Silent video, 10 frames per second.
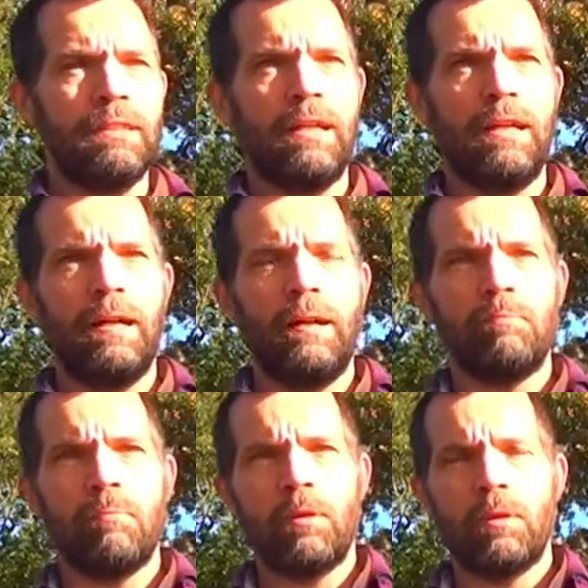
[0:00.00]

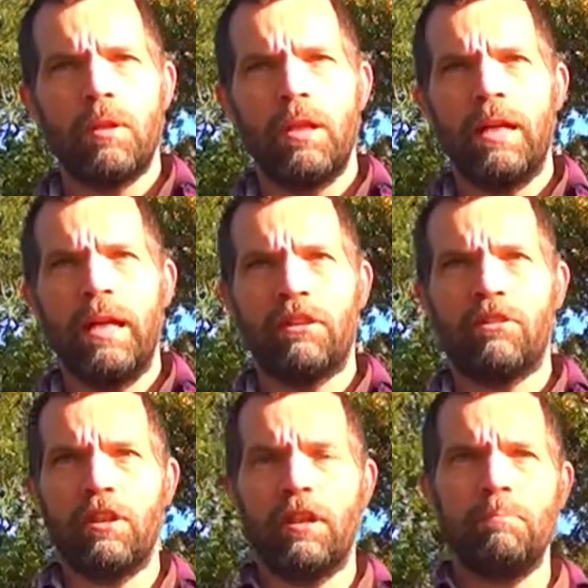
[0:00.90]

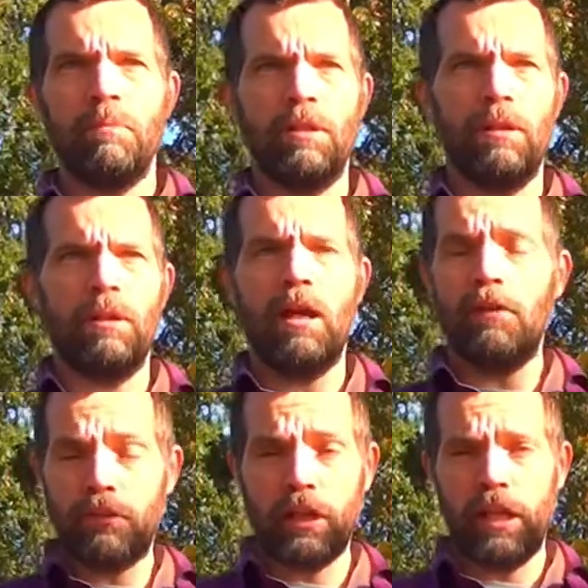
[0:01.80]
Africa